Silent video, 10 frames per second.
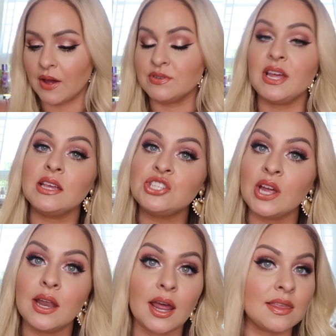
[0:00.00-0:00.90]

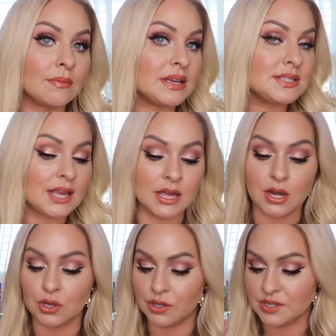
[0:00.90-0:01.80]
Foundation. I think my
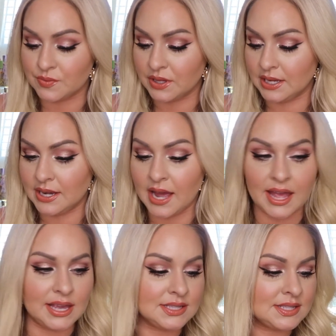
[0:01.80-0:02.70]
skin looks really
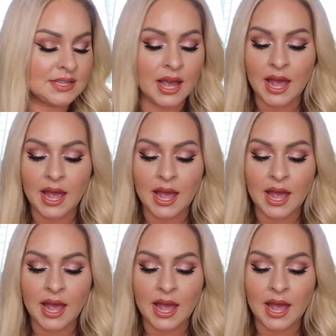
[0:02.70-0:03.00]
nice.